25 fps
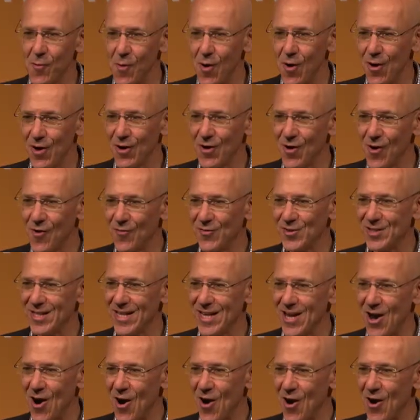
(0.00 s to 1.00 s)
work
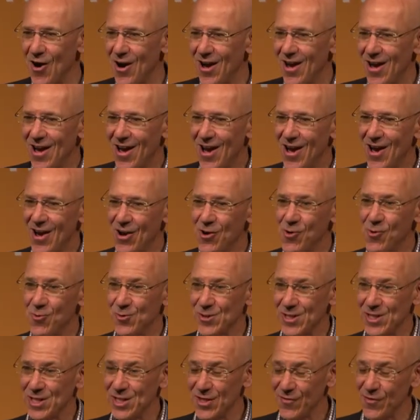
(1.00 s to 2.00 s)
obviously are uh,
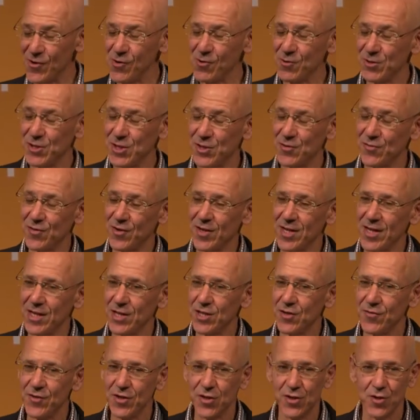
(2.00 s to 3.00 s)
causes difficulties for the
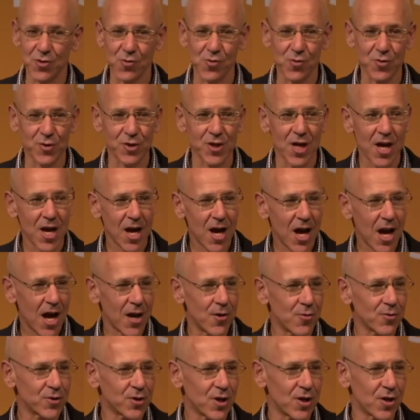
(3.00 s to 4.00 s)
individuals and
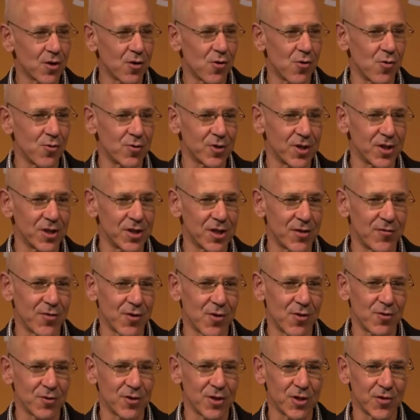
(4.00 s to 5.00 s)
also causes
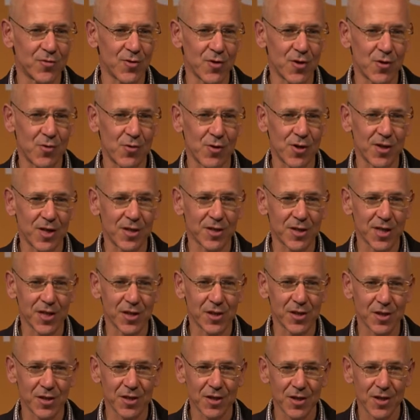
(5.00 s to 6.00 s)
difficulties for the
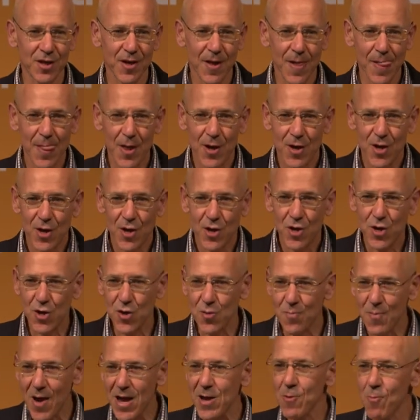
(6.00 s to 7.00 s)
organisation. You
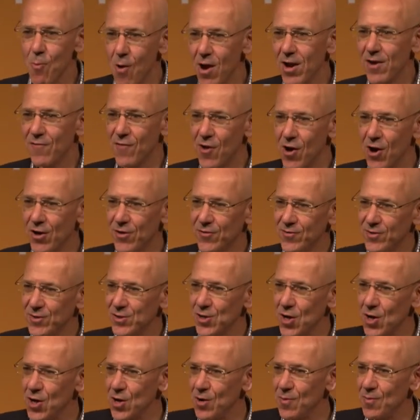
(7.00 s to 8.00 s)
may well have heard of the
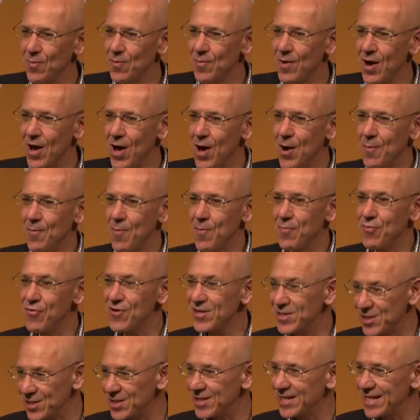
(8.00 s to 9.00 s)
term um,
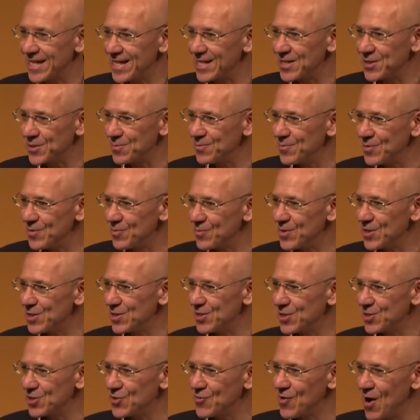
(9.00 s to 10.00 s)
presenteeism, which
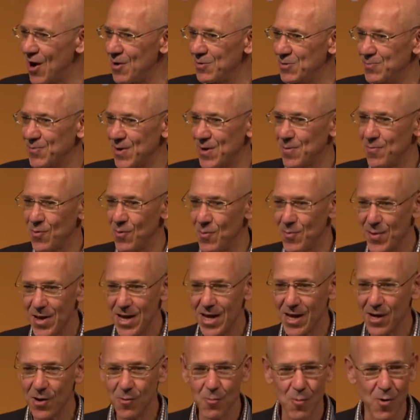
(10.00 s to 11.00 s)
describes people
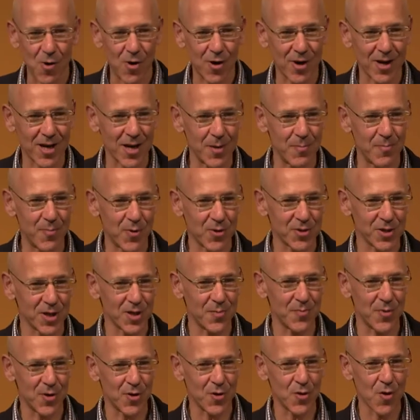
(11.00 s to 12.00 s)
being at work in body
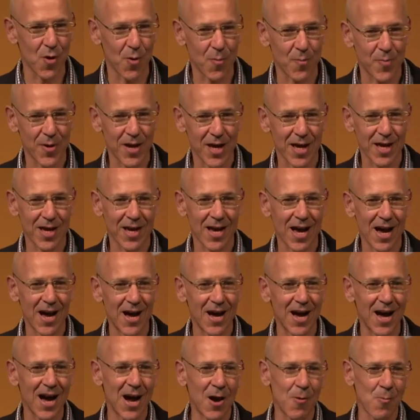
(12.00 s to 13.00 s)
but not being uh,
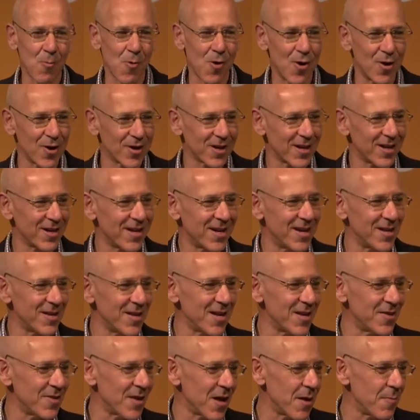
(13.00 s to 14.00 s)
at work in,
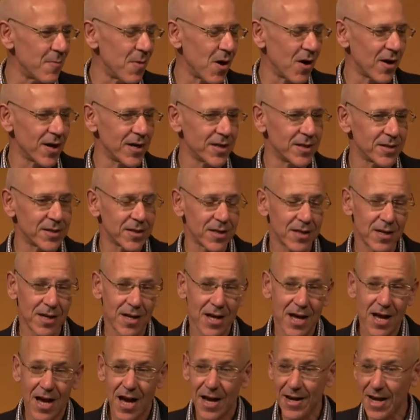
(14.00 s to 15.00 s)
in their mind.
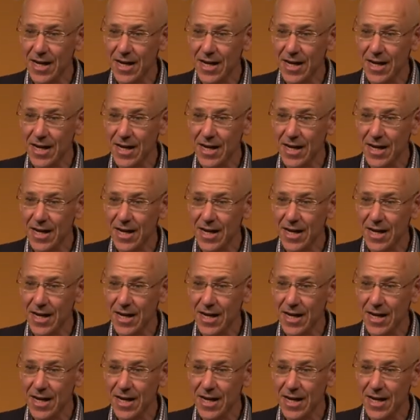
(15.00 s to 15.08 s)
And